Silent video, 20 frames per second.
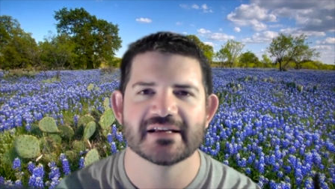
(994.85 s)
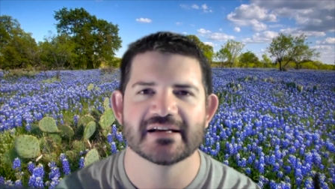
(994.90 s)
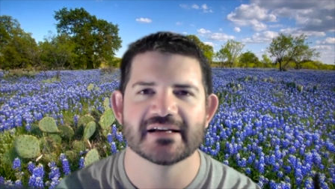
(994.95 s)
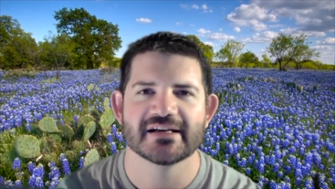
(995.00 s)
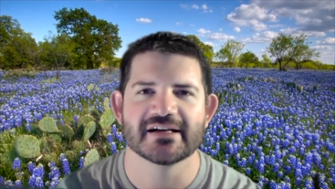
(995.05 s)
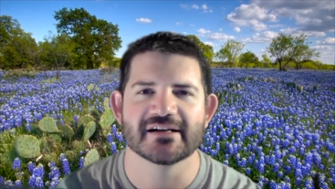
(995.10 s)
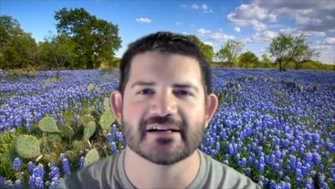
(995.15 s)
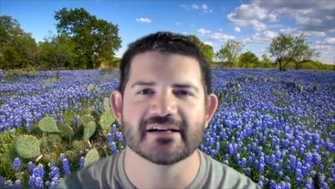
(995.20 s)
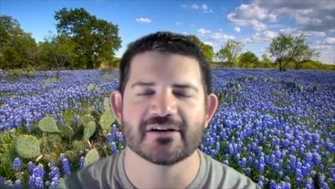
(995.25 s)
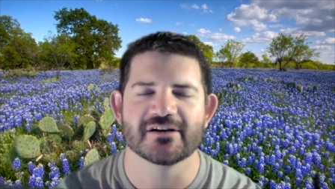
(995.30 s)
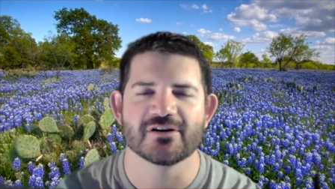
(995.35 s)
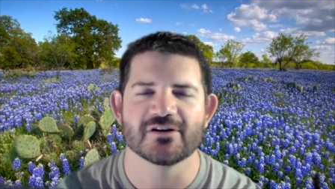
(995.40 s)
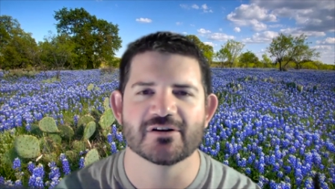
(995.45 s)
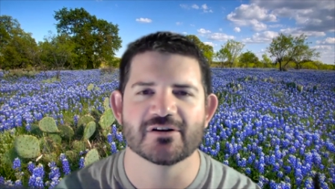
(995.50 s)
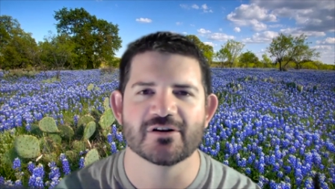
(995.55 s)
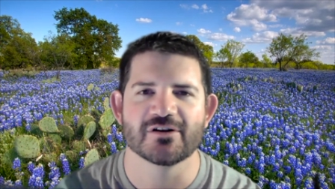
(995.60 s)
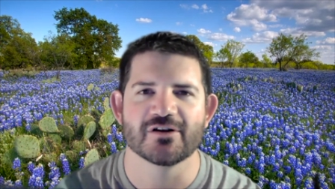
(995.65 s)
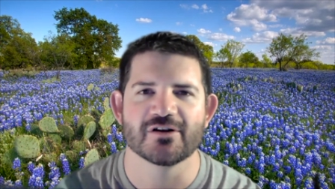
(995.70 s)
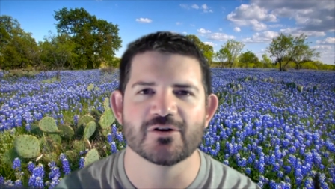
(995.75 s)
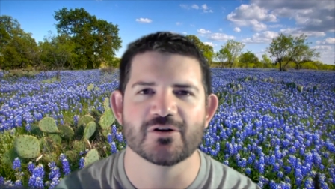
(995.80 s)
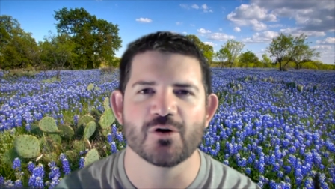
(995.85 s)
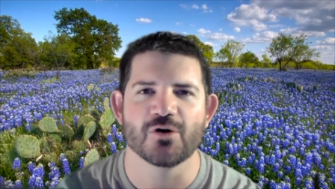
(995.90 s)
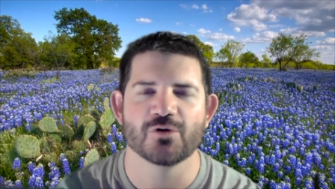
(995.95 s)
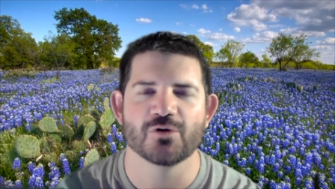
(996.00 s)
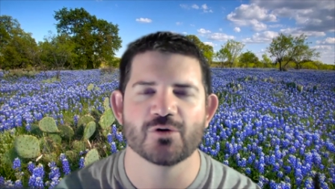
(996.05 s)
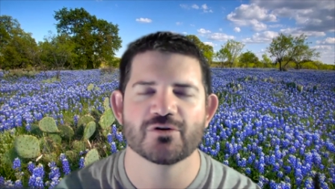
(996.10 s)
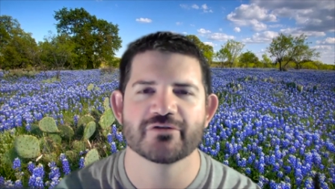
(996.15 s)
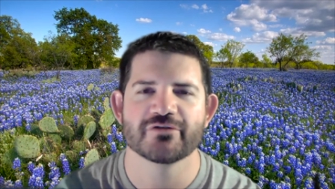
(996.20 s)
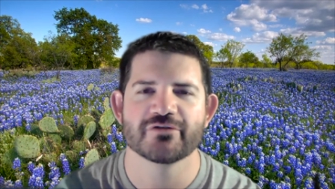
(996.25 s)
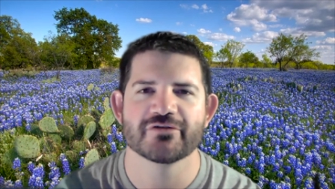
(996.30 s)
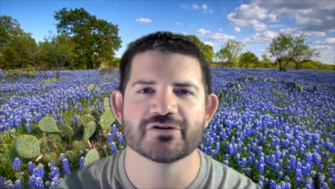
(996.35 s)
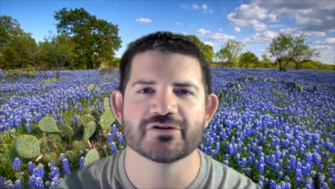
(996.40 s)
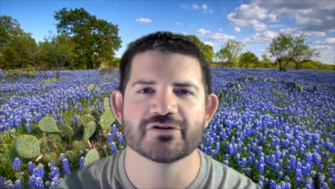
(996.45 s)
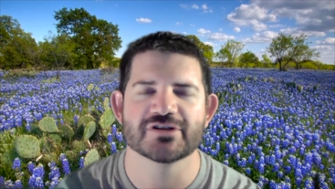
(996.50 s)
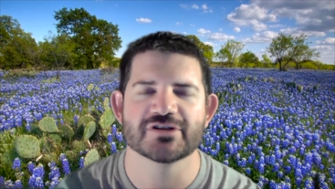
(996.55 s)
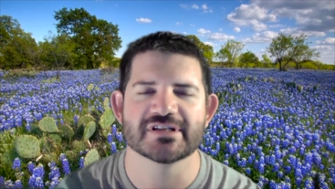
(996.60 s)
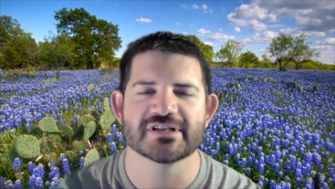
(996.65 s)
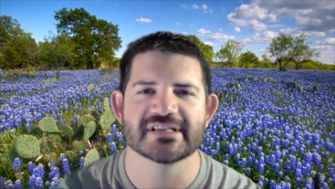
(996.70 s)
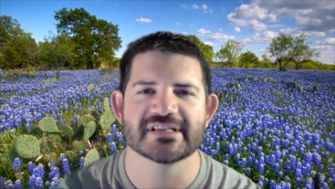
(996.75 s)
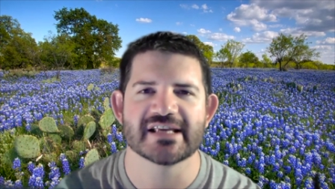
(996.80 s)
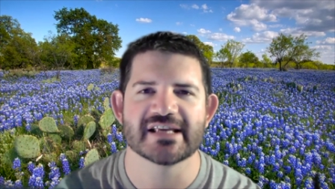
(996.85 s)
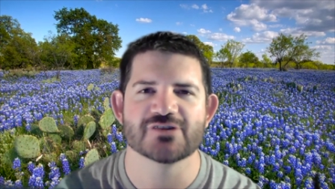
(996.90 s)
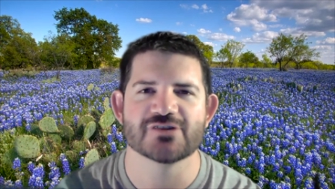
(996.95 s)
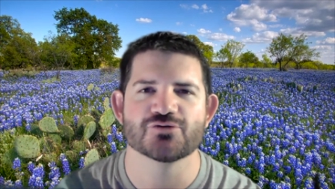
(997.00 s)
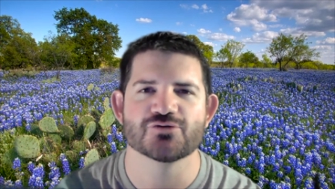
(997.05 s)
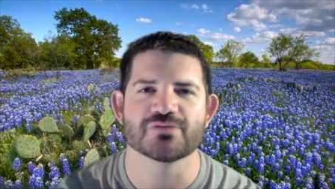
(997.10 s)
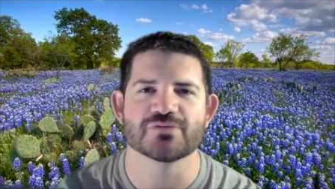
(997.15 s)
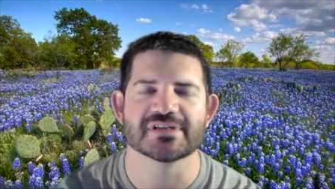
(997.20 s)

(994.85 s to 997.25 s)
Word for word: Uh, an older version says